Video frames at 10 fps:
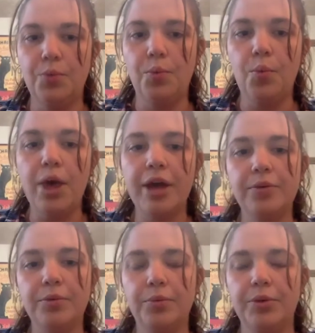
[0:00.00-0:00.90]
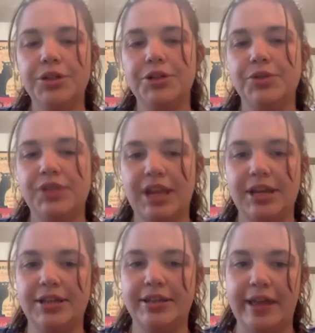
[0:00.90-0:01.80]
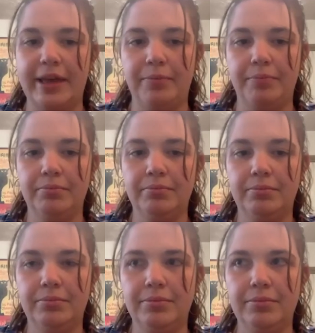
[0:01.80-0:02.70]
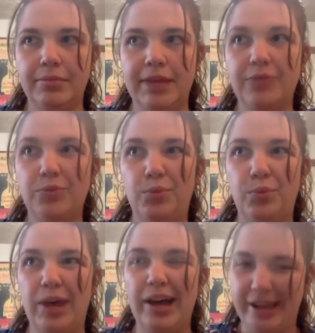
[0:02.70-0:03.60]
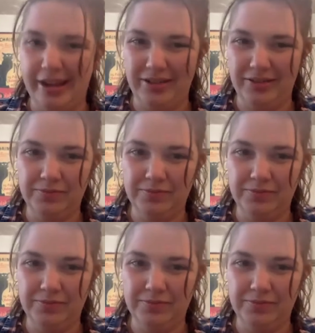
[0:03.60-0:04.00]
what would you say to them and why?